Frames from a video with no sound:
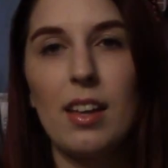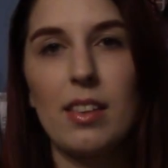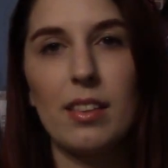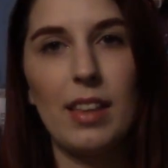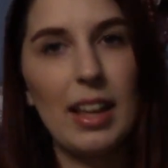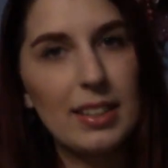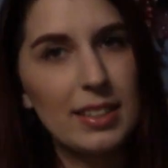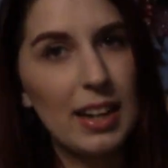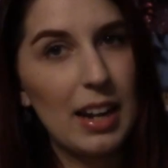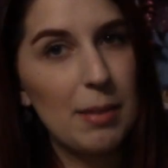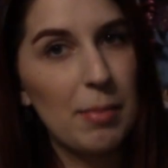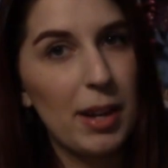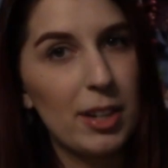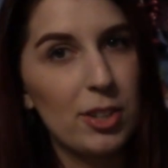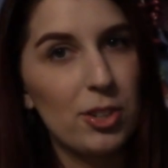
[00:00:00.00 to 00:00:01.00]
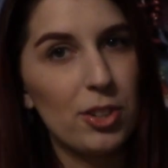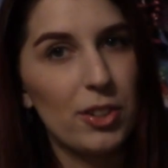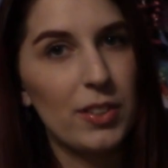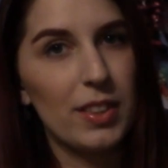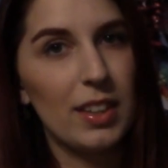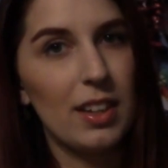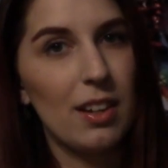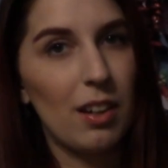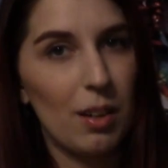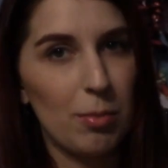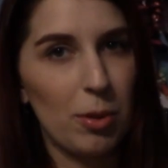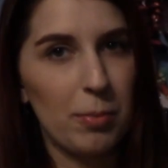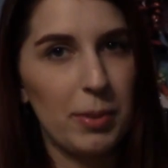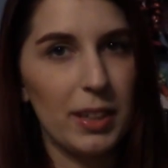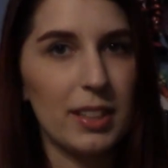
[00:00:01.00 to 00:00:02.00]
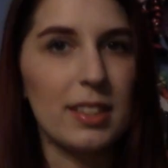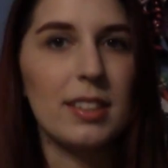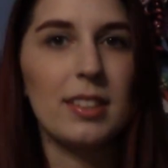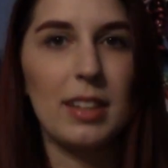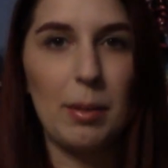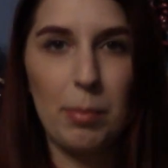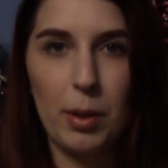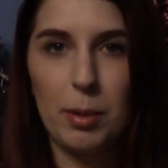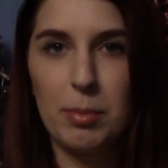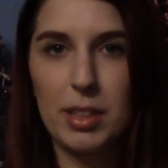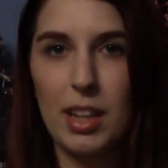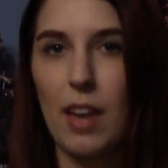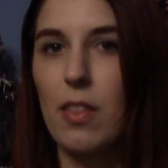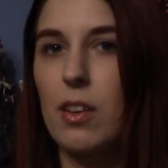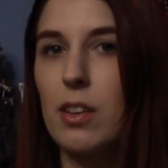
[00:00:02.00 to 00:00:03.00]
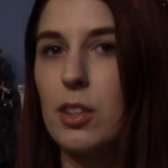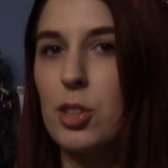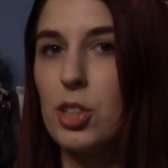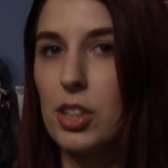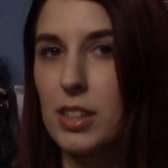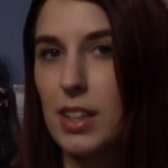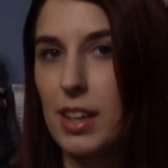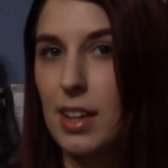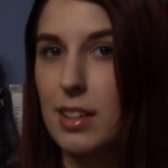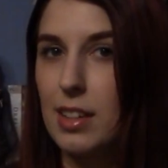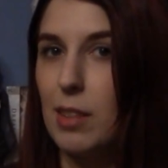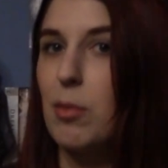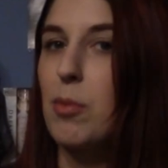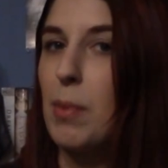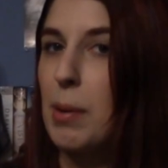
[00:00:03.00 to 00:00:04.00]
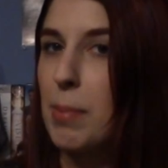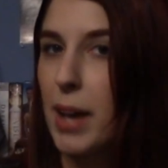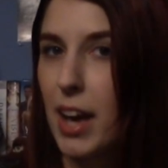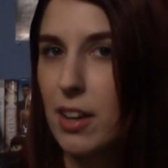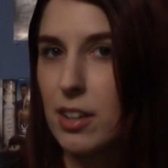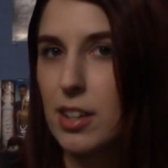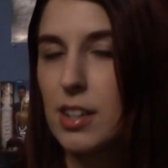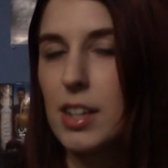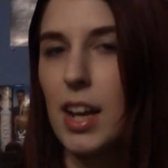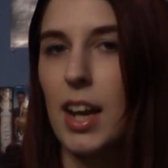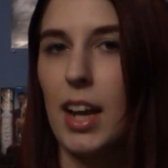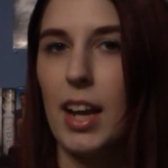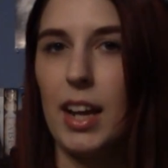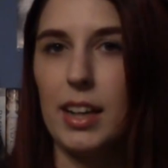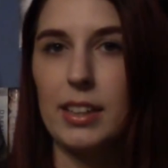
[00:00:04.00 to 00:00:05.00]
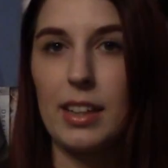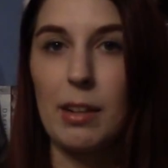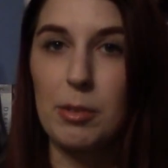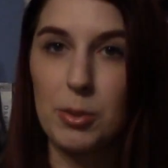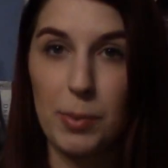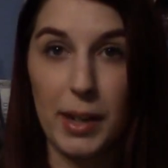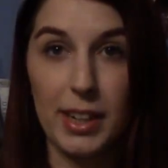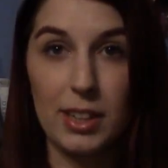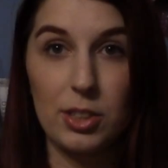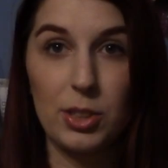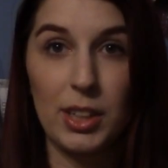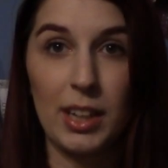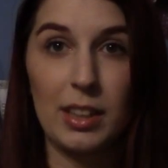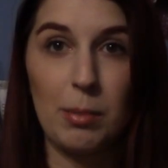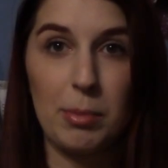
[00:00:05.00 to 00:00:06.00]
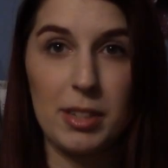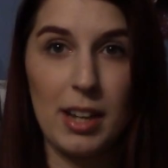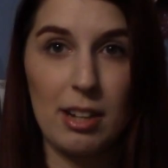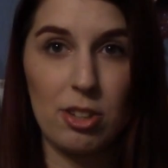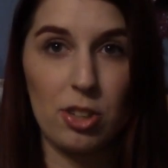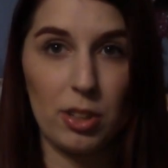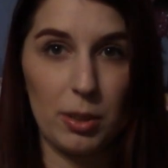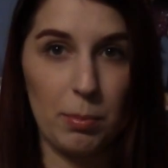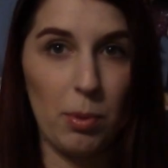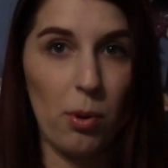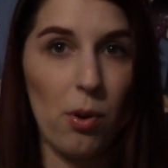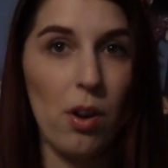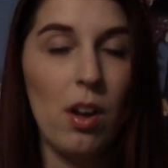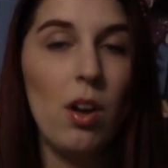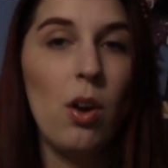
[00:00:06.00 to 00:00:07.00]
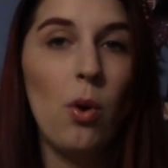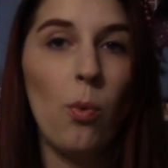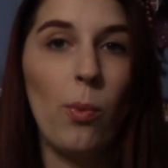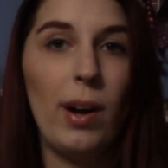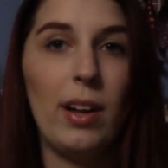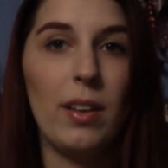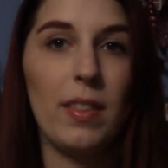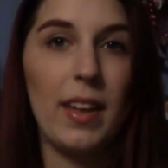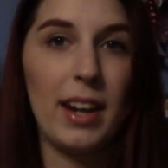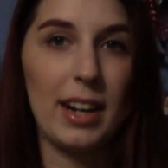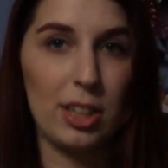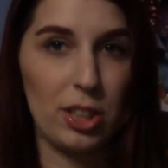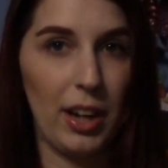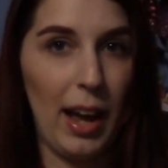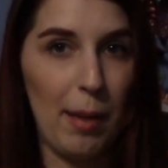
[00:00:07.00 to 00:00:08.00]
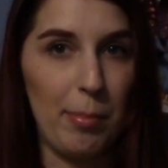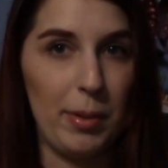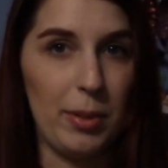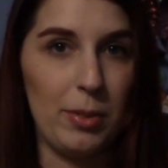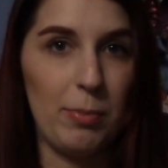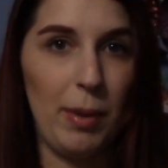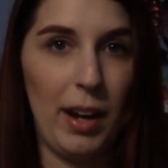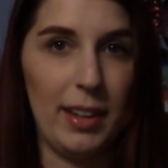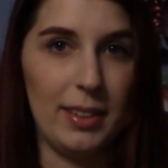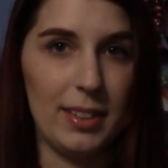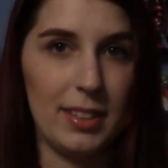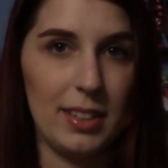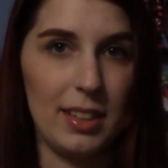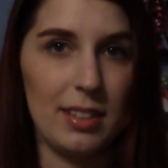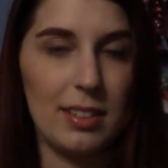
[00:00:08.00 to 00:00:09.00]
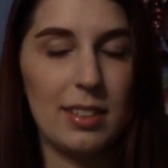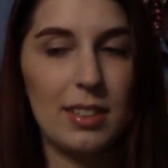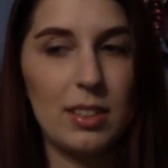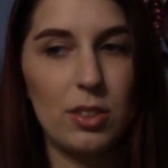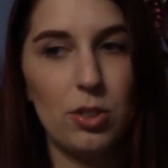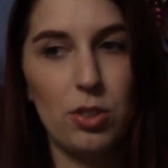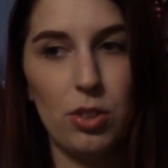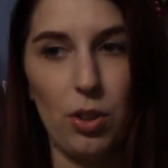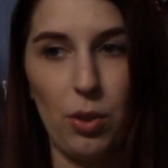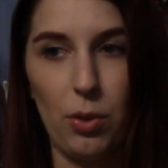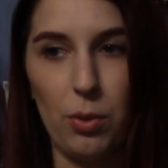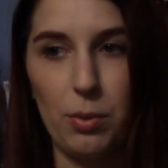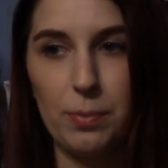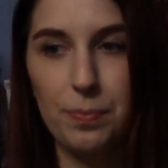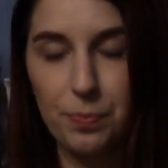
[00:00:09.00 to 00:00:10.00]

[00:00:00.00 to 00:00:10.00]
last time I took the cardboard pieces and I put them together just like I did with my pattern, and I was waiting to get them attached on the pole. Well, that actually happened behind the scenes. So